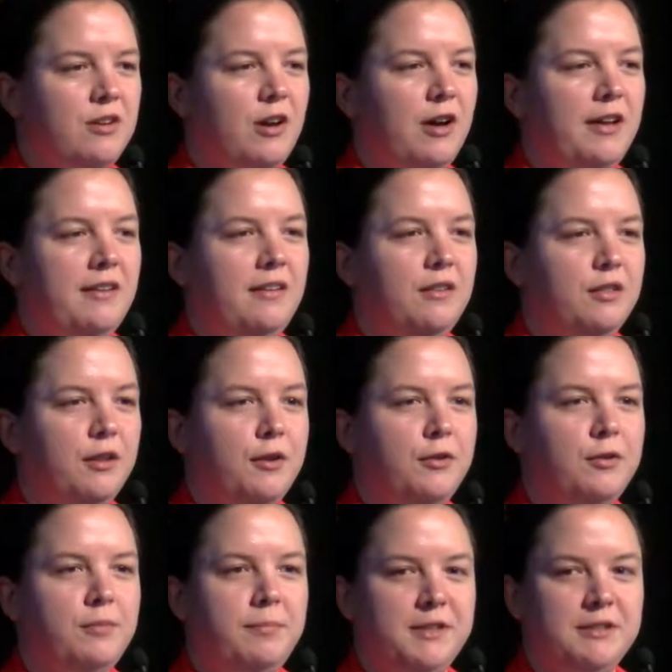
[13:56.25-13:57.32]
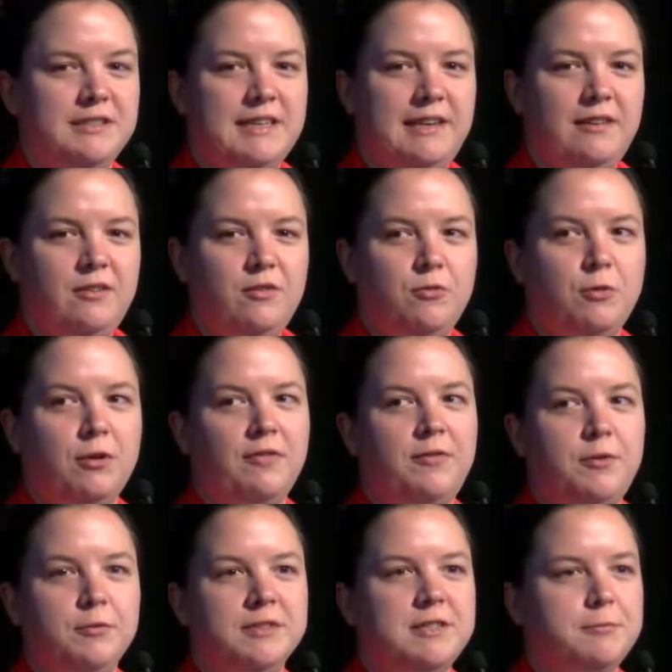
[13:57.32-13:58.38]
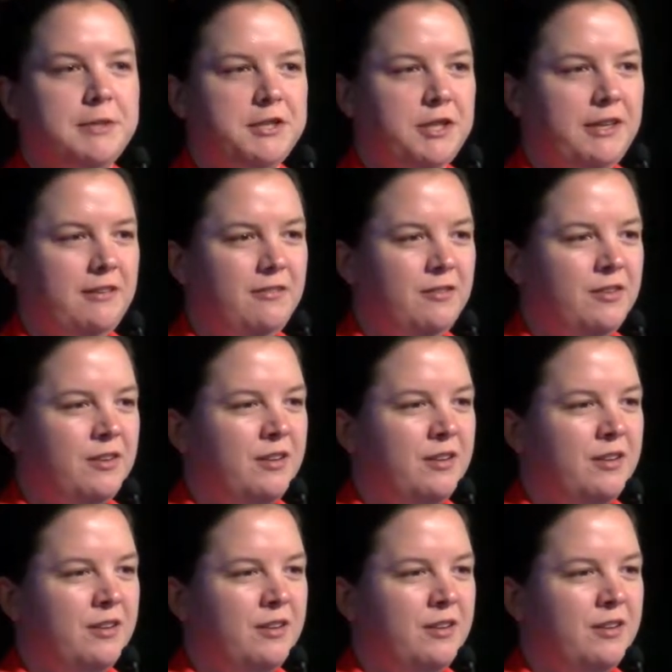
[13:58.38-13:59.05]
on load building or fuel switching.